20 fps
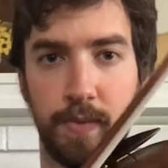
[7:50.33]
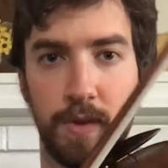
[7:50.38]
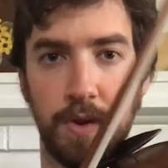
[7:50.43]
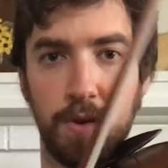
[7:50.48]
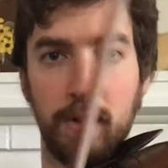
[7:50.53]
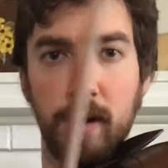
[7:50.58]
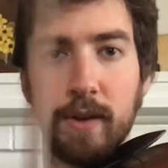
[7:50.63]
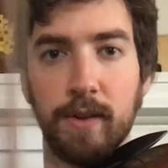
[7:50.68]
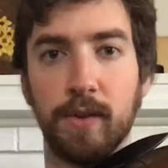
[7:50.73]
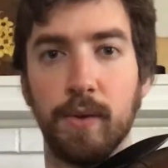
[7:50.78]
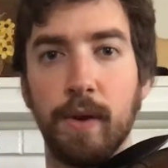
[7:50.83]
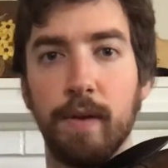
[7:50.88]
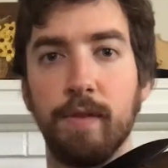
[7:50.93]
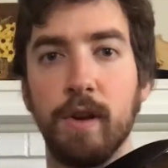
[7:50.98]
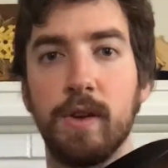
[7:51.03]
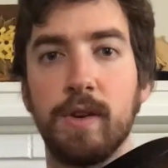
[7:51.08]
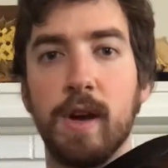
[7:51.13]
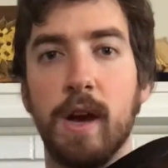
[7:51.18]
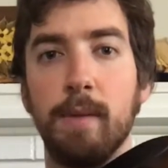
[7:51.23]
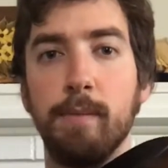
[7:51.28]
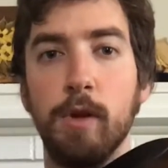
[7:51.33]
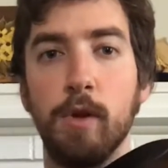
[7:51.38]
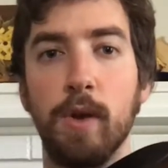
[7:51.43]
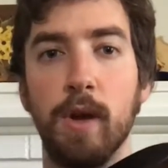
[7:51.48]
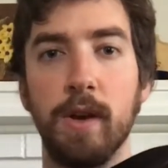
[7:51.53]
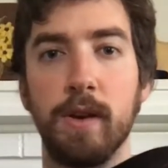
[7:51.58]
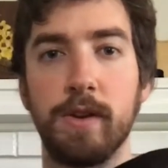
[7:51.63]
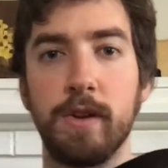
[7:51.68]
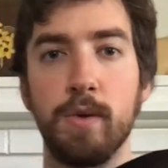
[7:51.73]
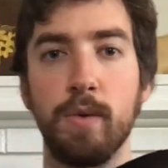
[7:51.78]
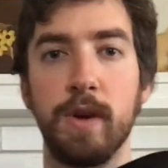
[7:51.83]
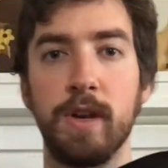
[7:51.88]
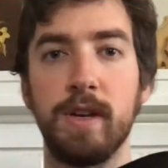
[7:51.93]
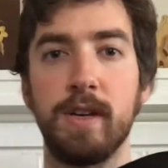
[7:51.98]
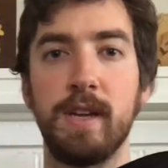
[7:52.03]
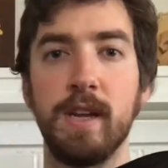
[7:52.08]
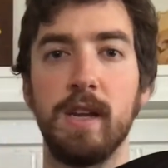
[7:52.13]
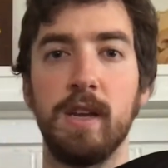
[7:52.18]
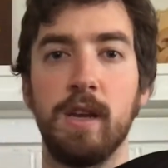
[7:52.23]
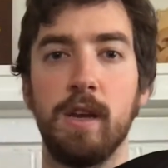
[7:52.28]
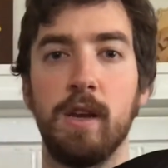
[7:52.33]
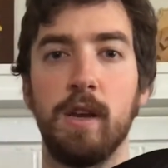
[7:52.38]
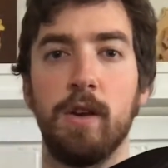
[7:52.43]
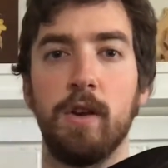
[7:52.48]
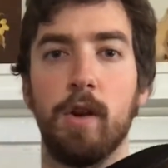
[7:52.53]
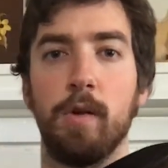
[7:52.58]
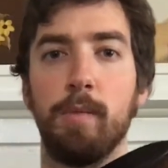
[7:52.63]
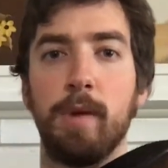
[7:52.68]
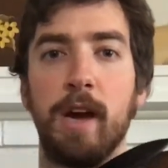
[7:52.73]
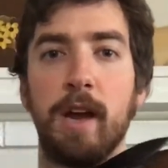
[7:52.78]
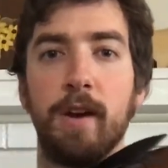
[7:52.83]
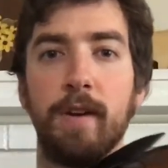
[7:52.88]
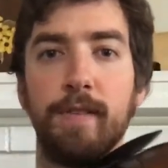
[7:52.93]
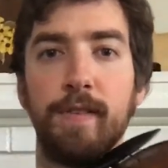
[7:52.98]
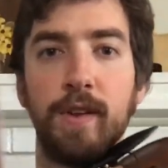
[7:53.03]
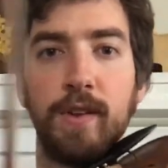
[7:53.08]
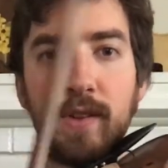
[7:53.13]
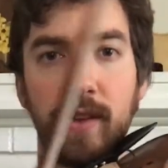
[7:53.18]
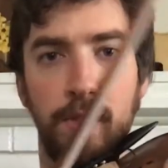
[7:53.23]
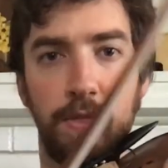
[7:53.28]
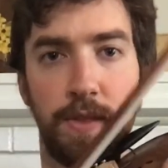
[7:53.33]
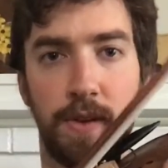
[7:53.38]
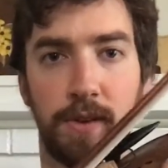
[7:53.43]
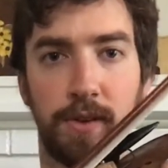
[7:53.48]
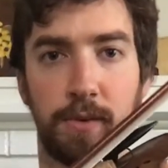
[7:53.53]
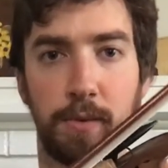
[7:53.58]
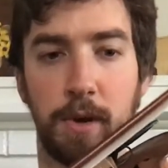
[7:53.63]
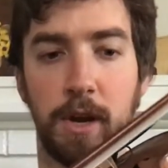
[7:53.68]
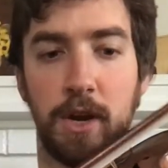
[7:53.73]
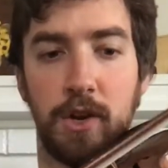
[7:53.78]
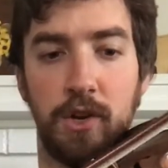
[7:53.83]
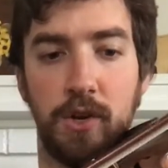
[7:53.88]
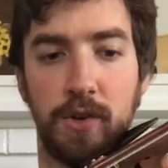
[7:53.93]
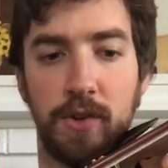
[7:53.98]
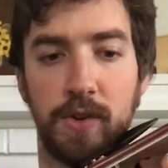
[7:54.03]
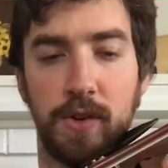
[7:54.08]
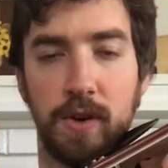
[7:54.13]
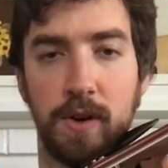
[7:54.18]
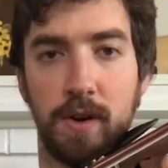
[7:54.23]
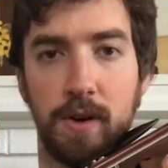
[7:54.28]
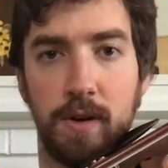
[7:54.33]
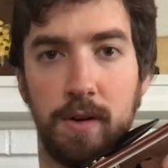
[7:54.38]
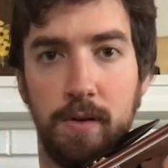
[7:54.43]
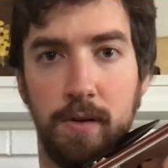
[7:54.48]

Alright, so every time you get to a D, no matter if it's in this register,